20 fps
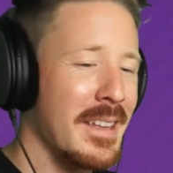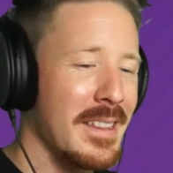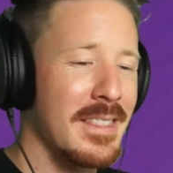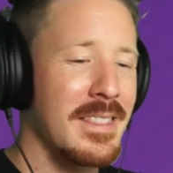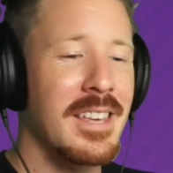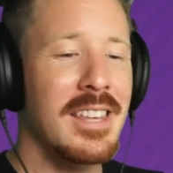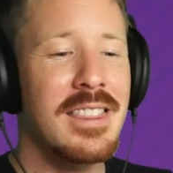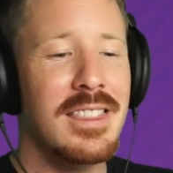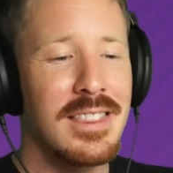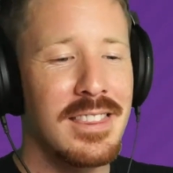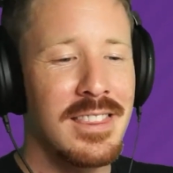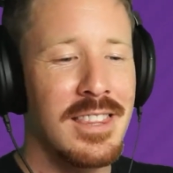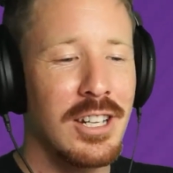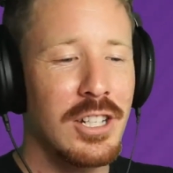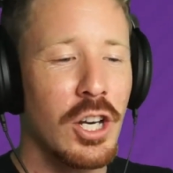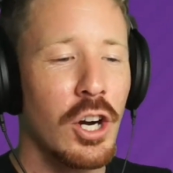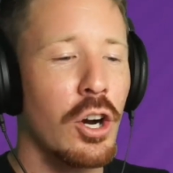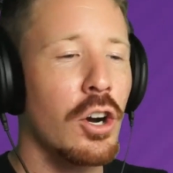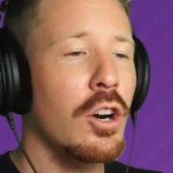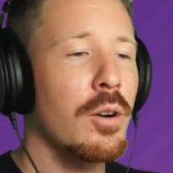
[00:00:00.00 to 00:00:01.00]
the
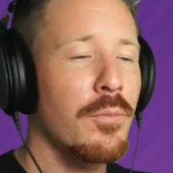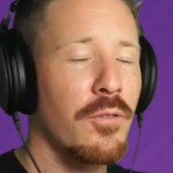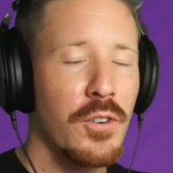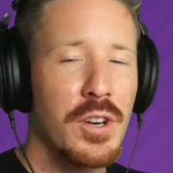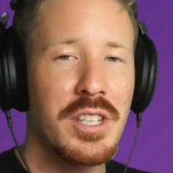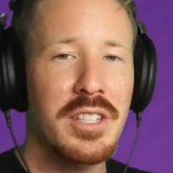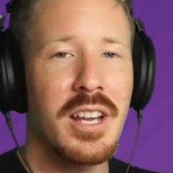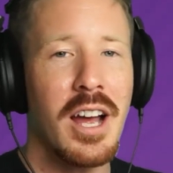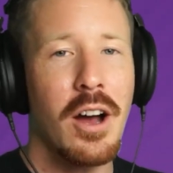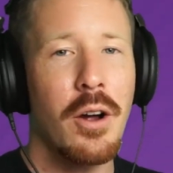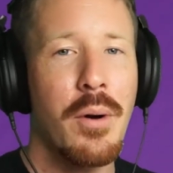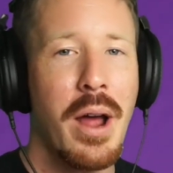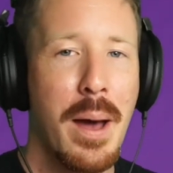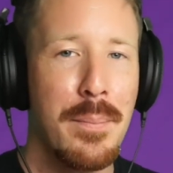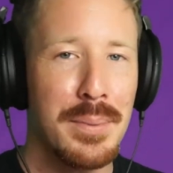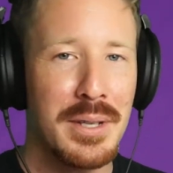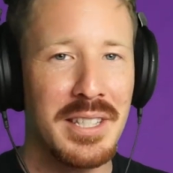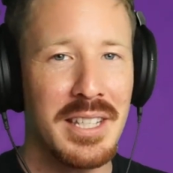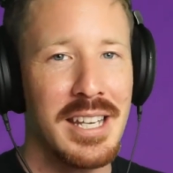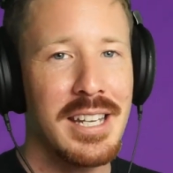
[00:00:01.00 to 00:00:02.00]
term freestyle
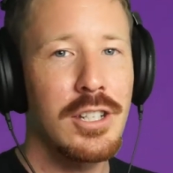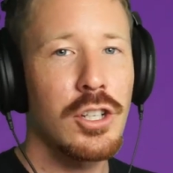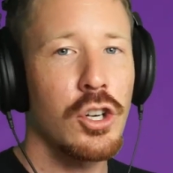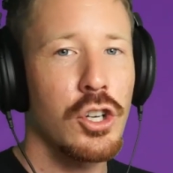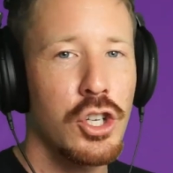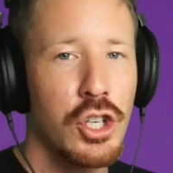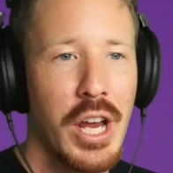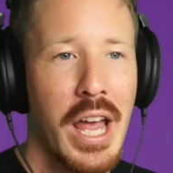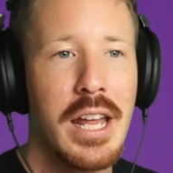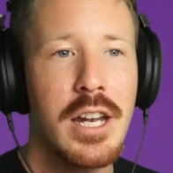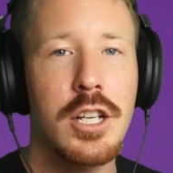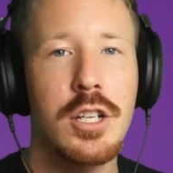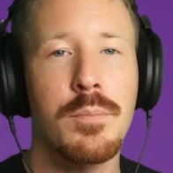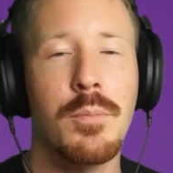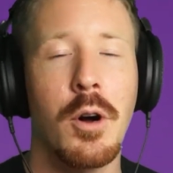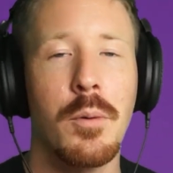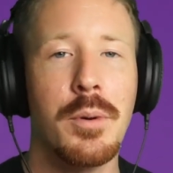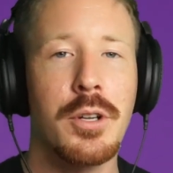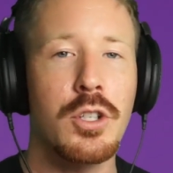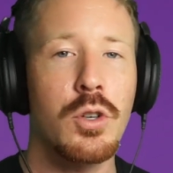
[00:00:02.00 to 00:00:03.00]
rap is
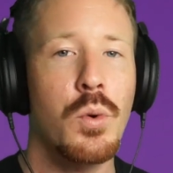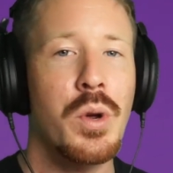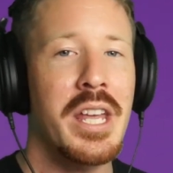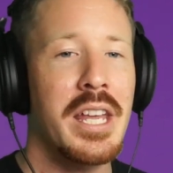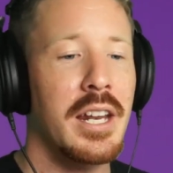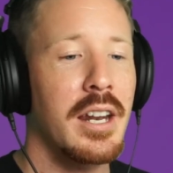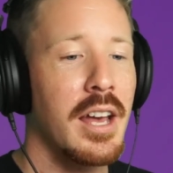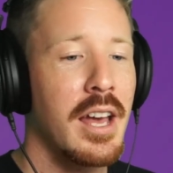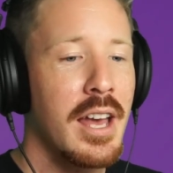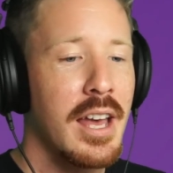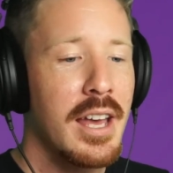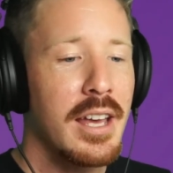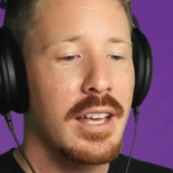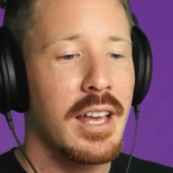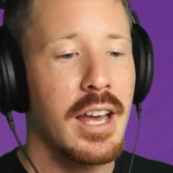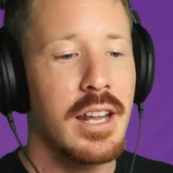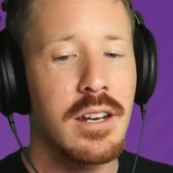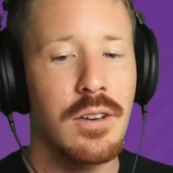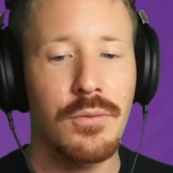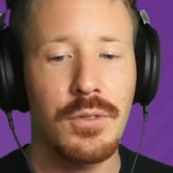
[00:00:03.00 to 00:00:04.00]
interchangeable between
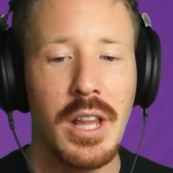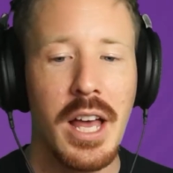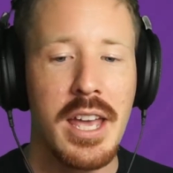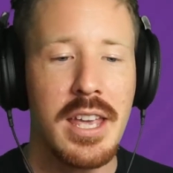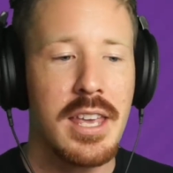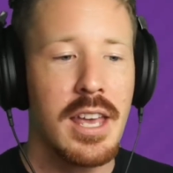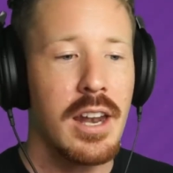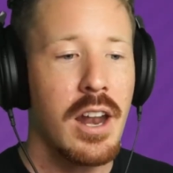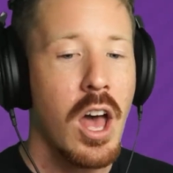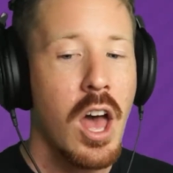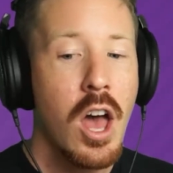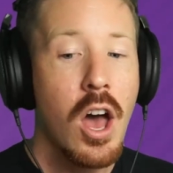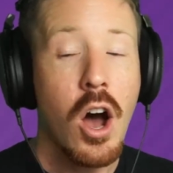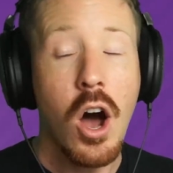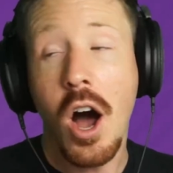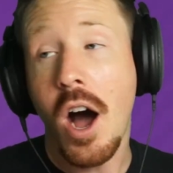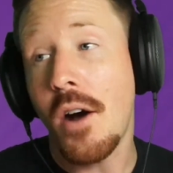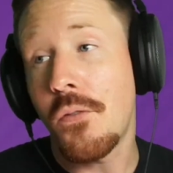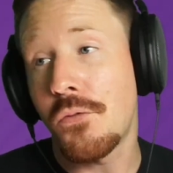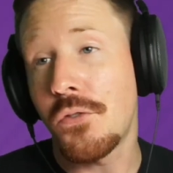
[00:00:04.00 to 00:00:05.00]
kind of like an
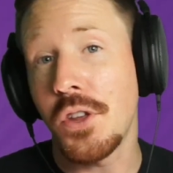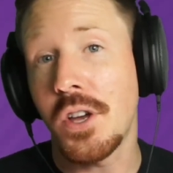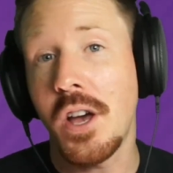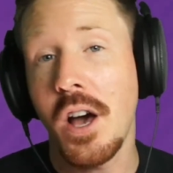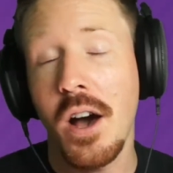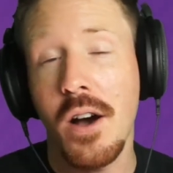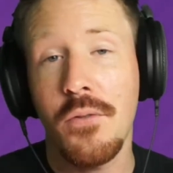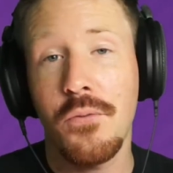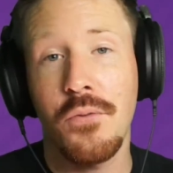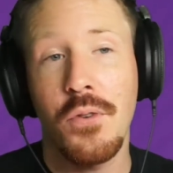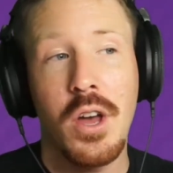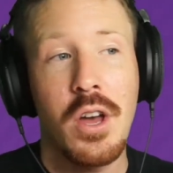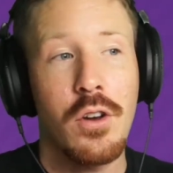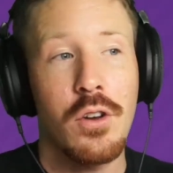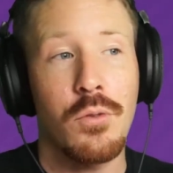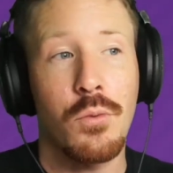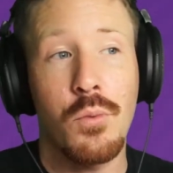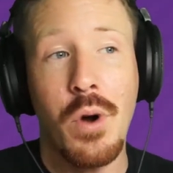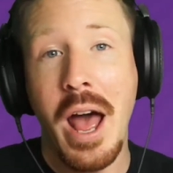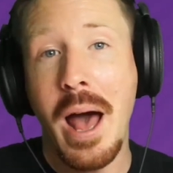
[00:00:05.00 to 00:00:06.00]
off-the-cuff
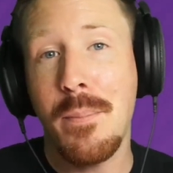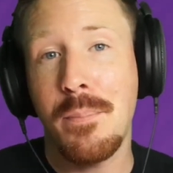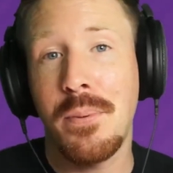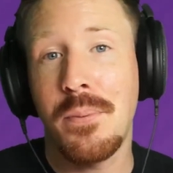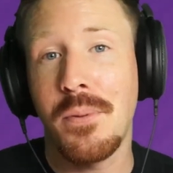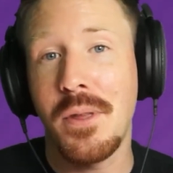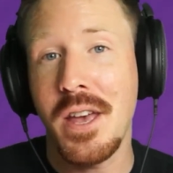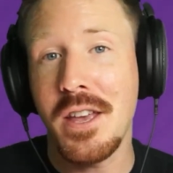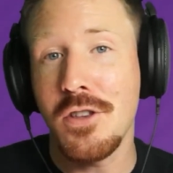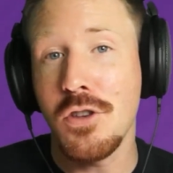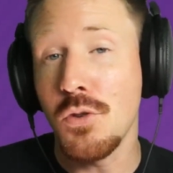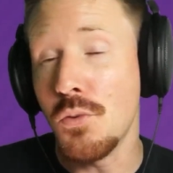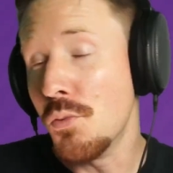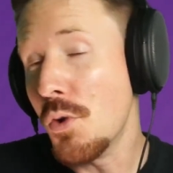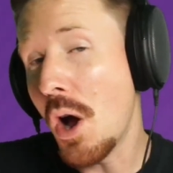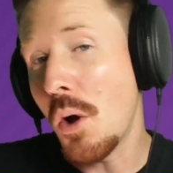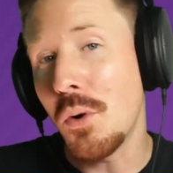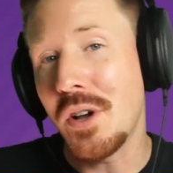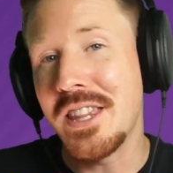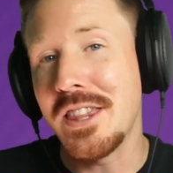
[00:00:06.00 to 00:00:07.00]
rap that you
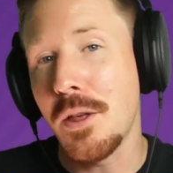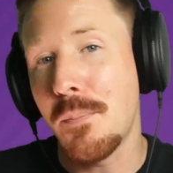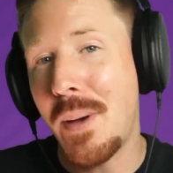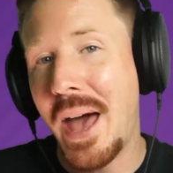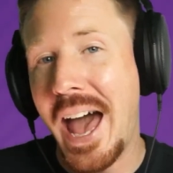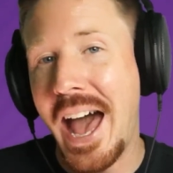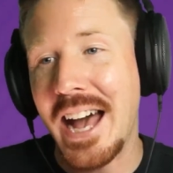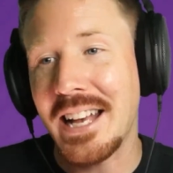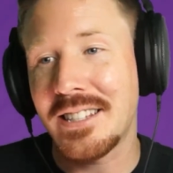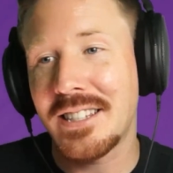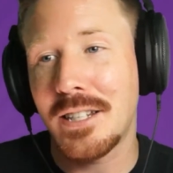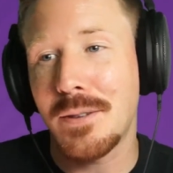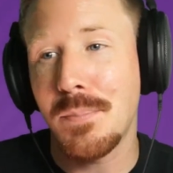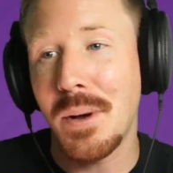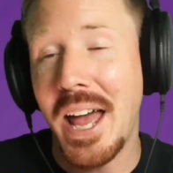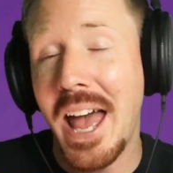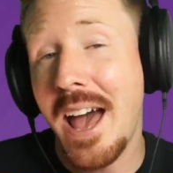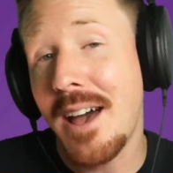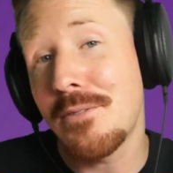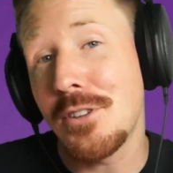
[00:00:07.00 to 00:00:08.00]
wrote in the past
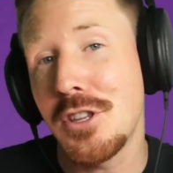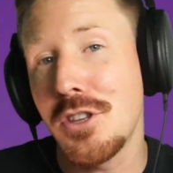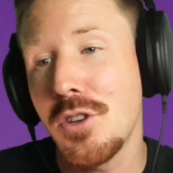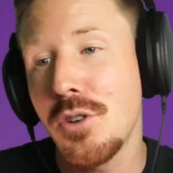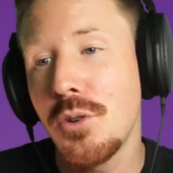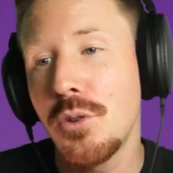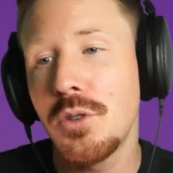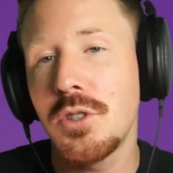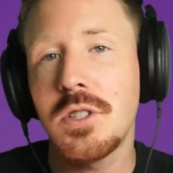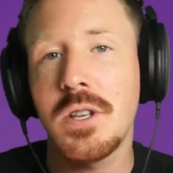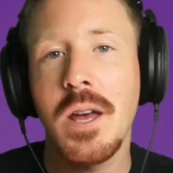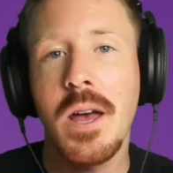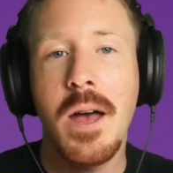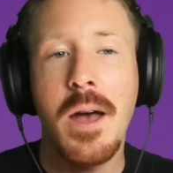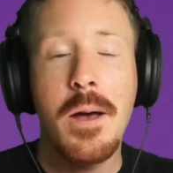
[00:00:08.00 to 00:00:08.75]
but haven't used,